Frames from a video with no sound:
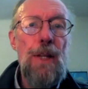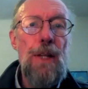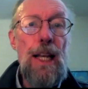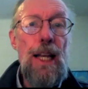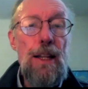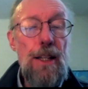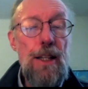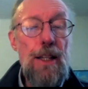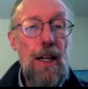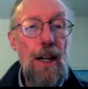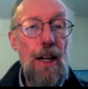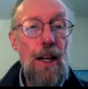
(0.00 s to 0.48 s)

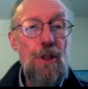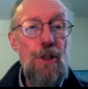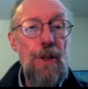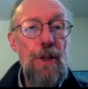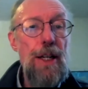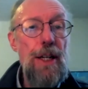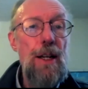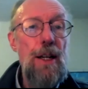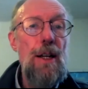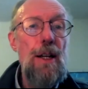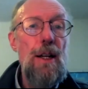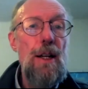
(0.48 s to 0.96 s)
in the
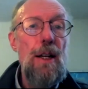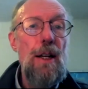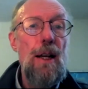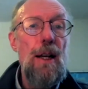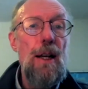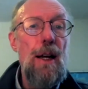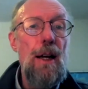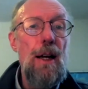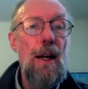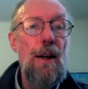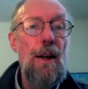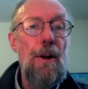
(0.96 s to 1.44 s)
country.
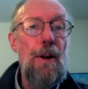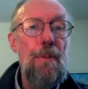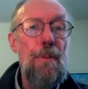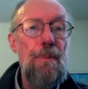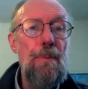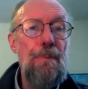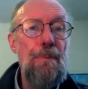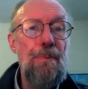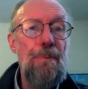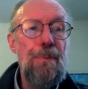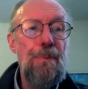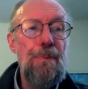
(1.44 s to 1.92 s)

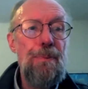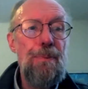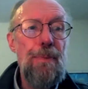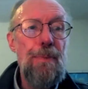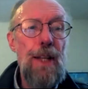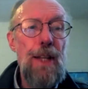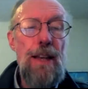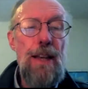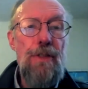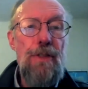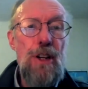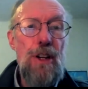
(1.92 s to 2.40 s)

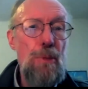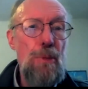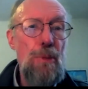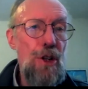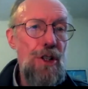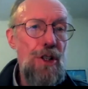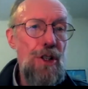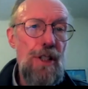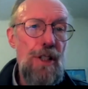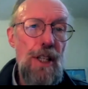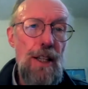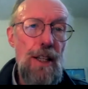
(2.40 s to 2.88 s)
Even
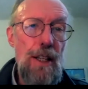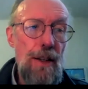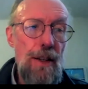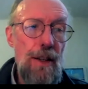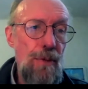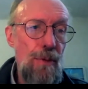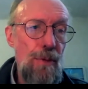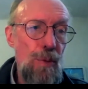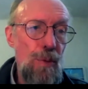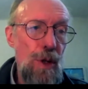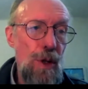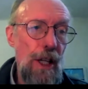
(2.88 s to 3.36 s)
emergency
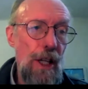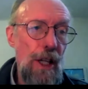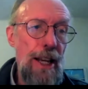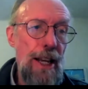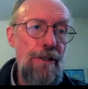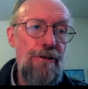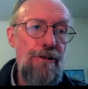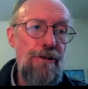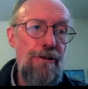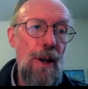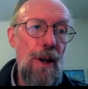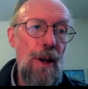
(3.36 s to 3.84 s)

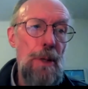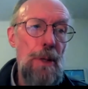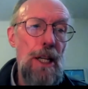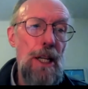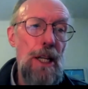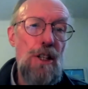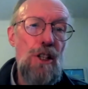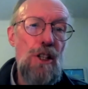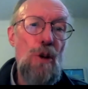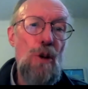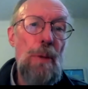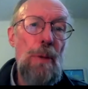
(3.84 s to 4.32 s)
relief. I mean,
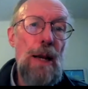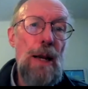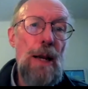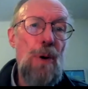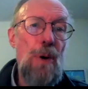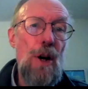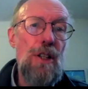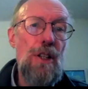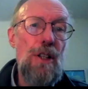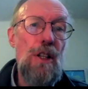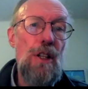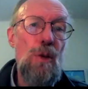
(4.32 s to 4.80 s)
in so many
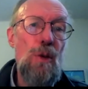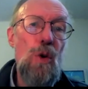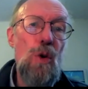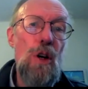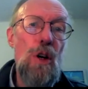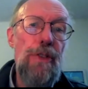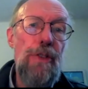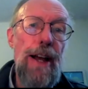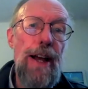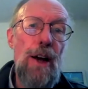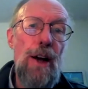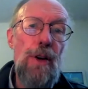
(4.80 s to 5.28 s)
parts of the
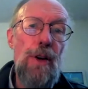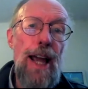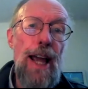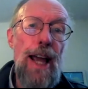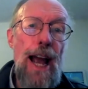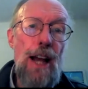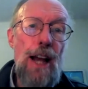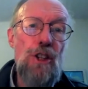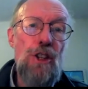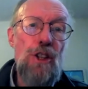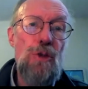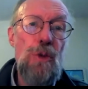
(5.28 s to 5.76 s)
world now,
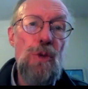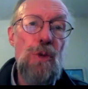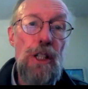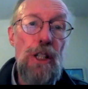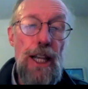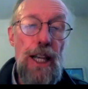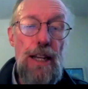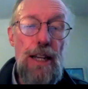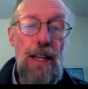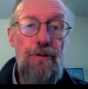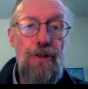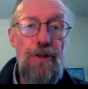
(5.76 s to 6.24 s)
cash
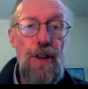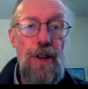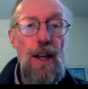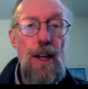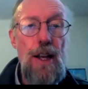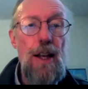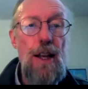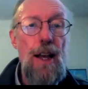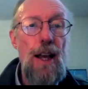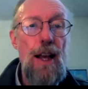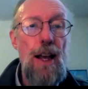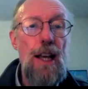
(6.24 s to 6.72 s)
relief
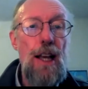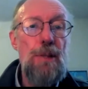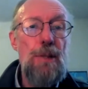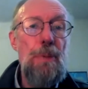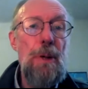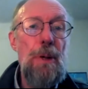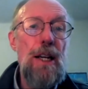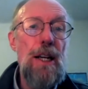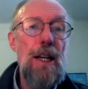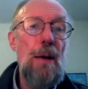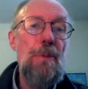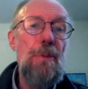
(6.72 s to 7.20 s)
has
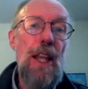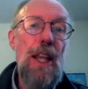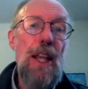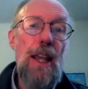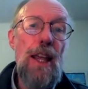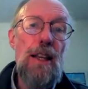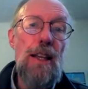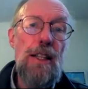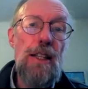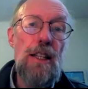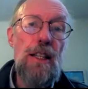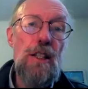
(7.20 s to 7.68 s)
become the
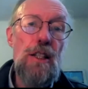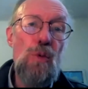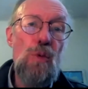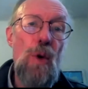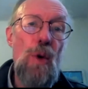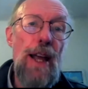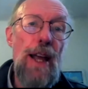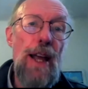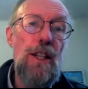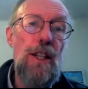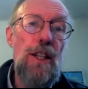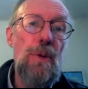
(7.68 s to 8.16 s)
easiest
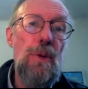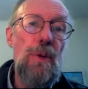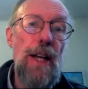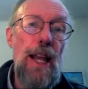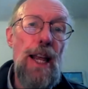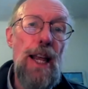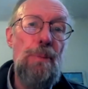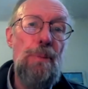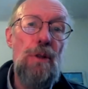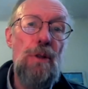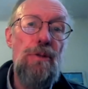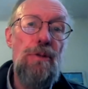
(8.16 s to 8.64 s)
way to
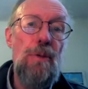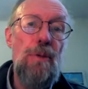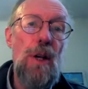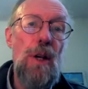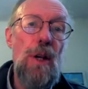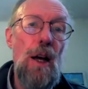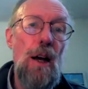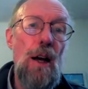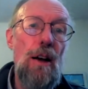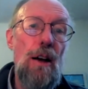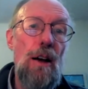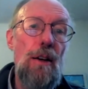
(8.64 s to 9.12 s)
enable
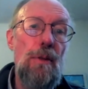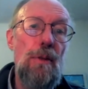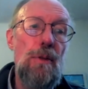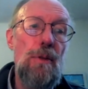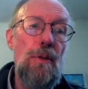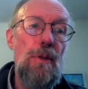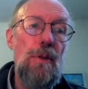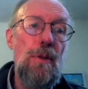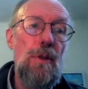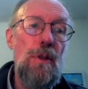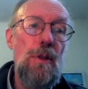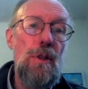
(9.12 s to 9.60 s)

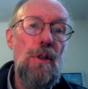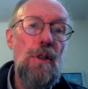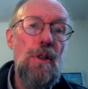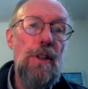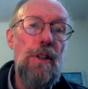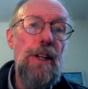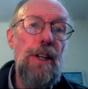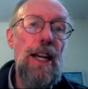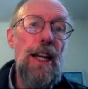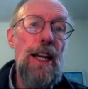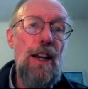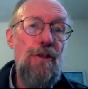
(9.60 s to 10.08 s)

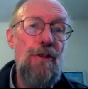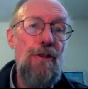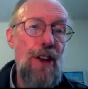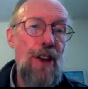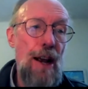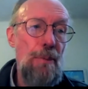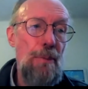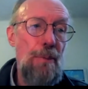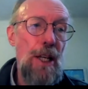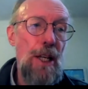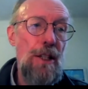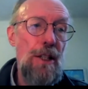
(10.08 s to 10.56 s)
needy
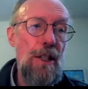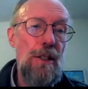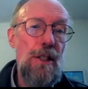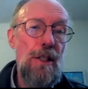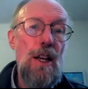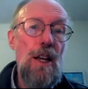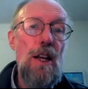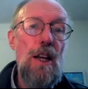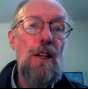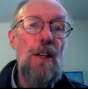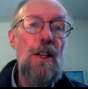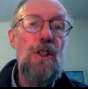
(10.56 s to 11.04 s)
families
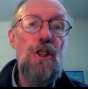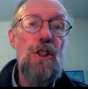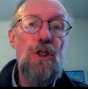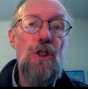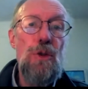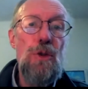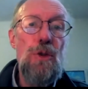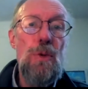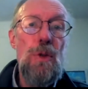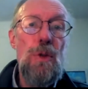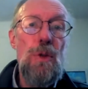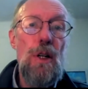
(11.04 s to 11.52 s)

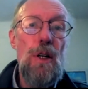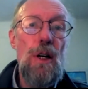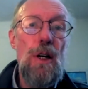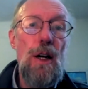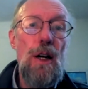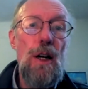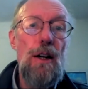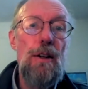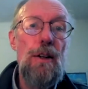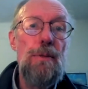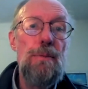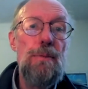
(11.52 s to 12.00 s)
to
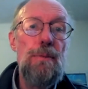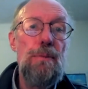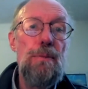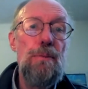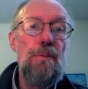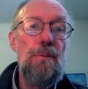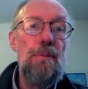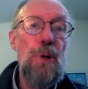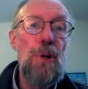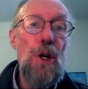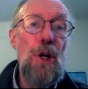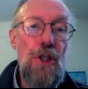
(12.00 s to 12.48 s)

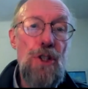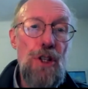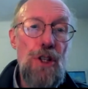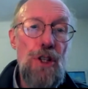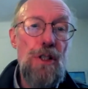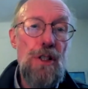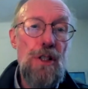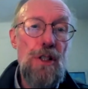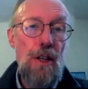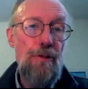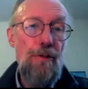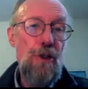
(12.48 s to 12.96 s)

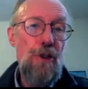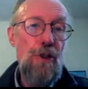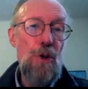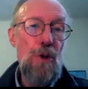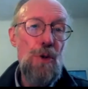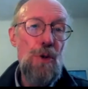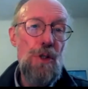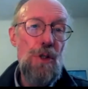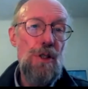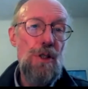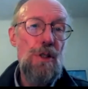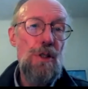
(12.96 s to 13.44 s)
purchase the
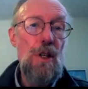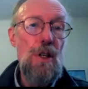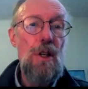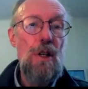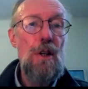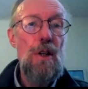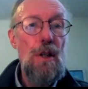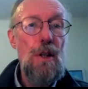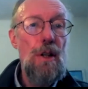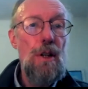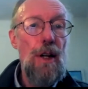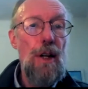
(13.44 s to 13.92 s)
foods
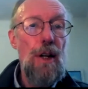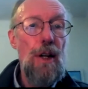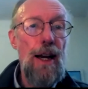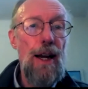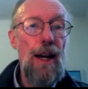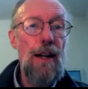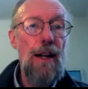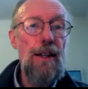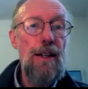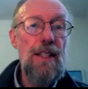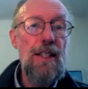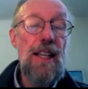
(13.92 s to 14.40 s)

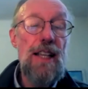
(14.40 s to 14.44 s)
and